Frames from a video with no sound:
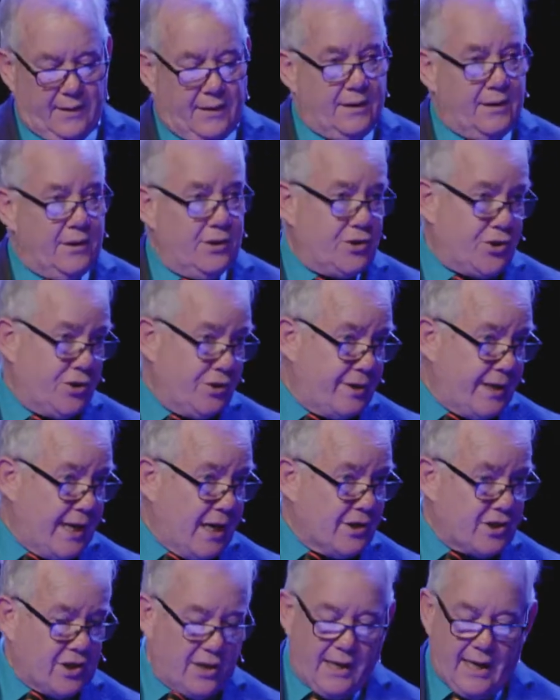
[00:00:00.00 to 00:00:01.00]
In
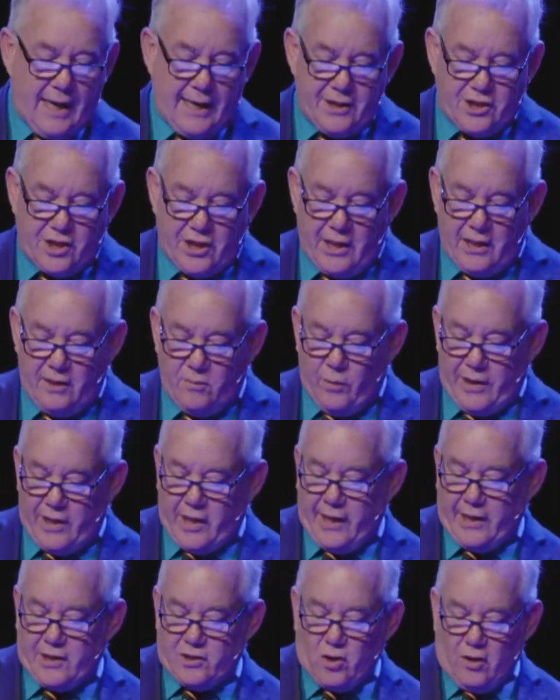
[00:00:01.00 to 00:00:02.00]
2018, we
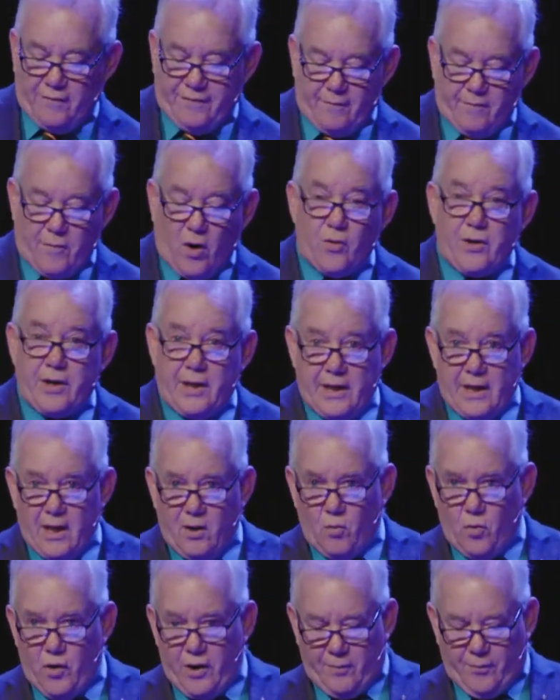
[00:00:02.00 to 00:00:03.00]
kicked off a multi-year
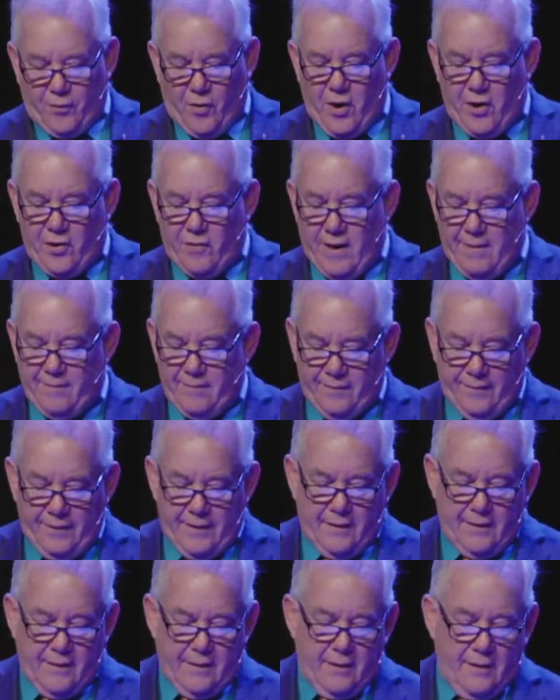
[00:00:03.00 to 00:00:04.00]
work program
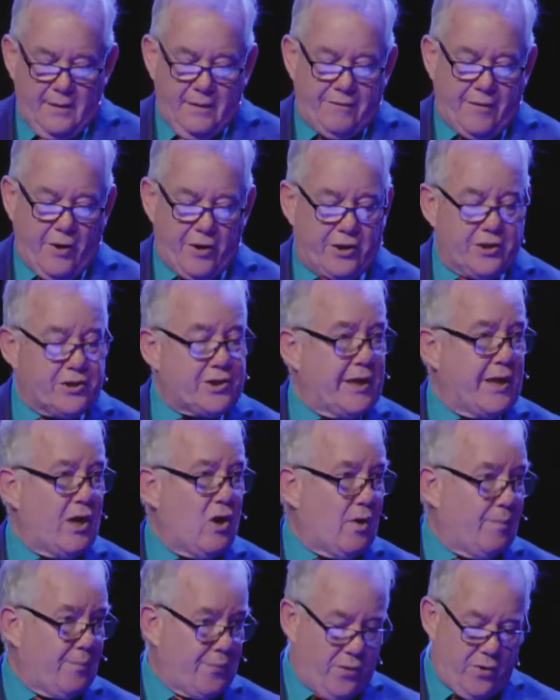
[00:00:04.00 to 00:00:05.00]
focusing on
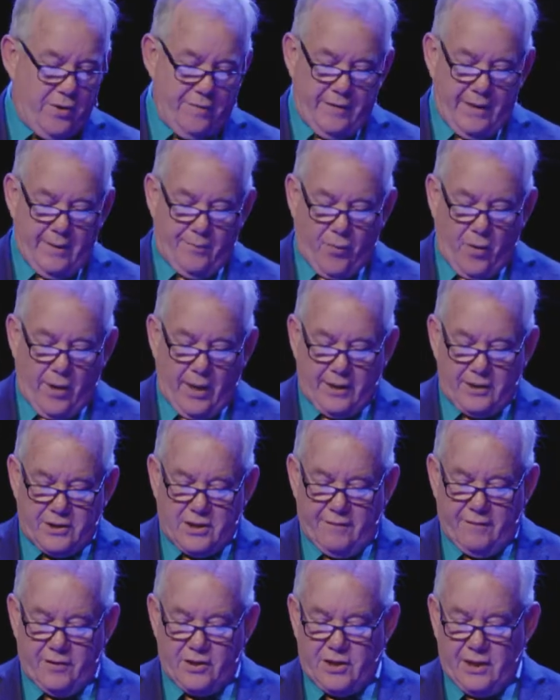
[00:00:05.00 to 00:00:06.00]
improving
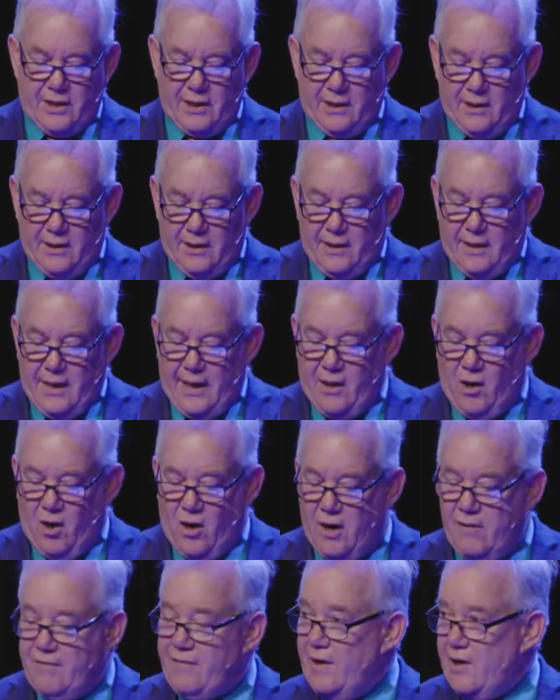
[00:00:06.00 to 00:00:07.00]
productivity and
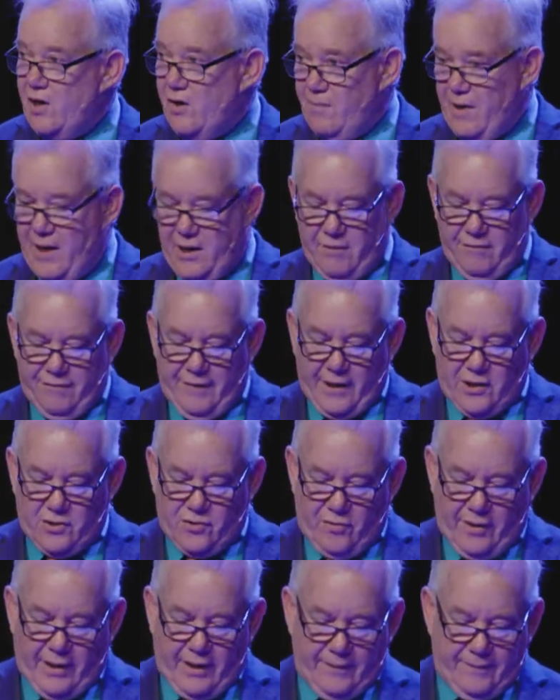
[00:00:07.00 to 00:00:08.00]
high-value
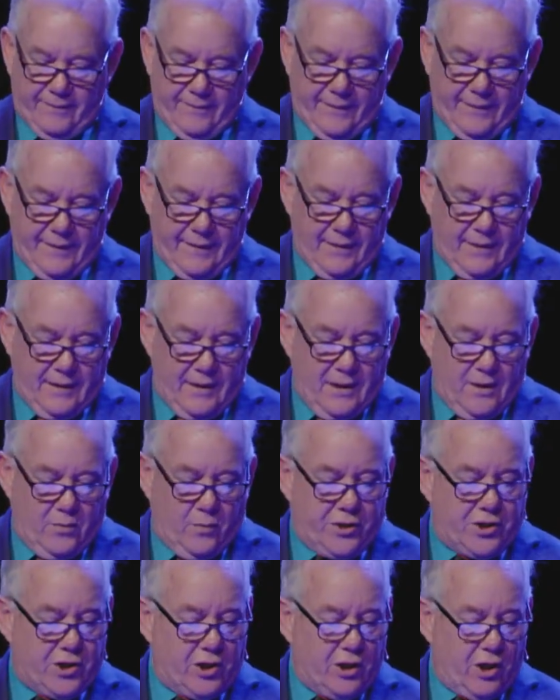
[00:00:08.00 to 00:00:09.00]
manufacturing,
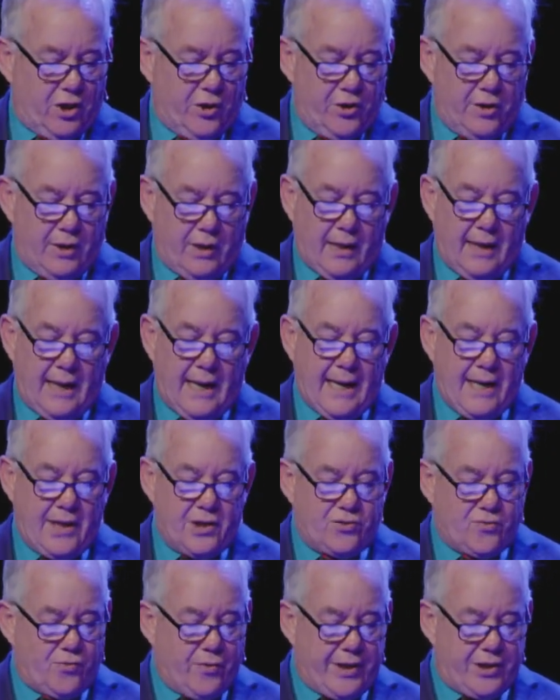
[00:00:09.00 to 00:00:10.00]
which included a
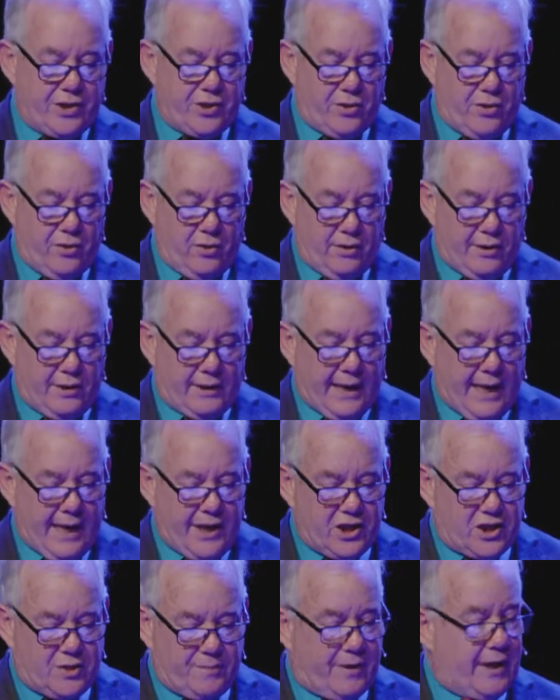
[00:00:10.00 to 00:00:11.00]
large regional
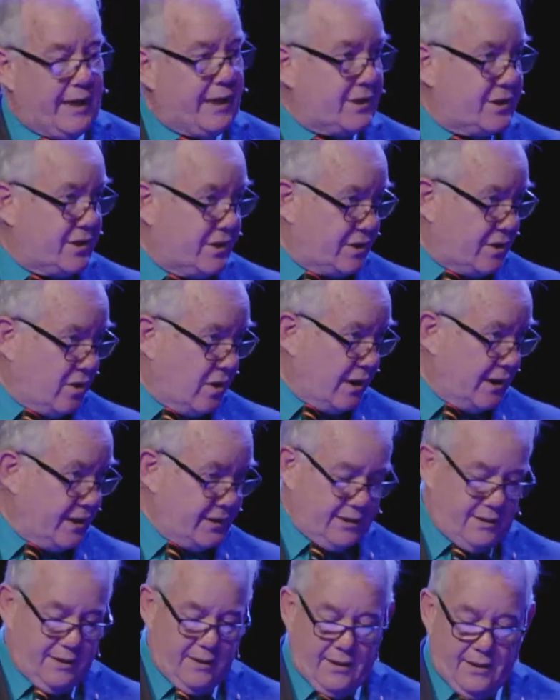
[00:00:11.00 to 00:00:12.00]
engagement
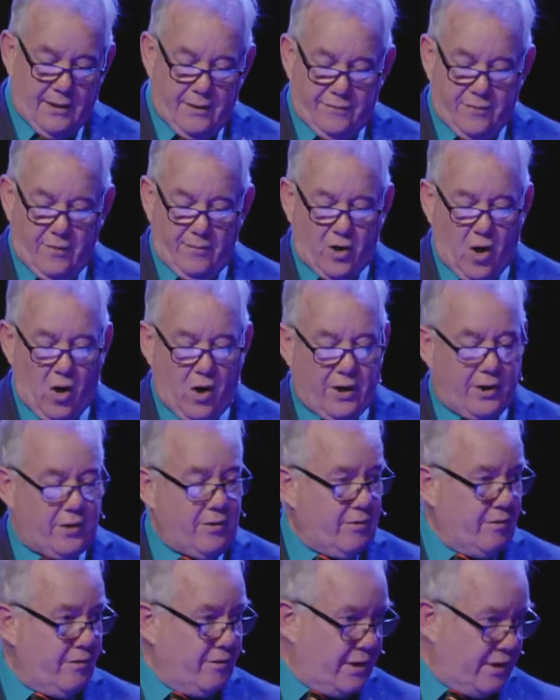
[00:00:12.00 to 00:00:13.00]
exercise from
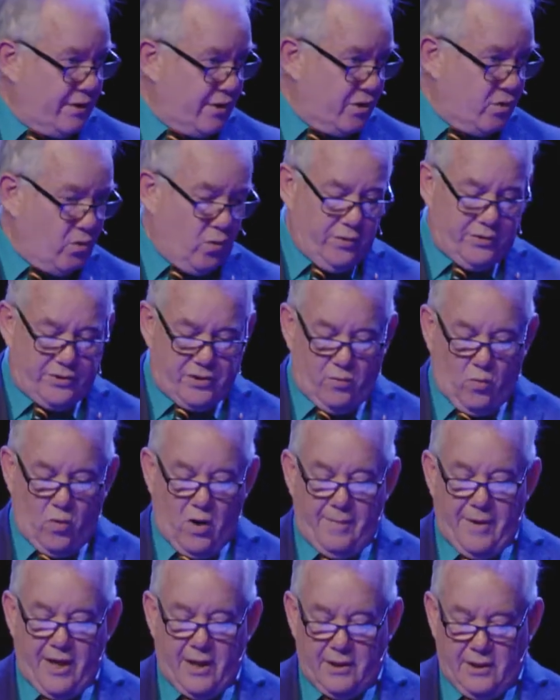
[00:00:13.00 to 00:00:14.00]
Kaikoura in the north to
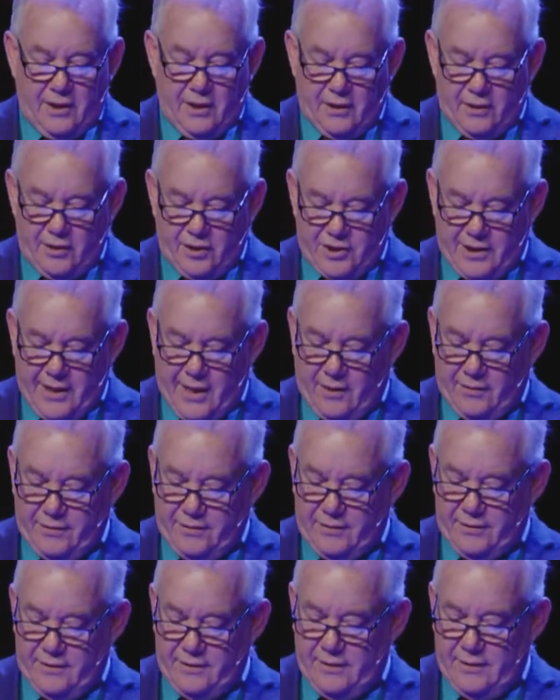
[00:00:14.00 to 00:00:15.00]
Waimate in the south.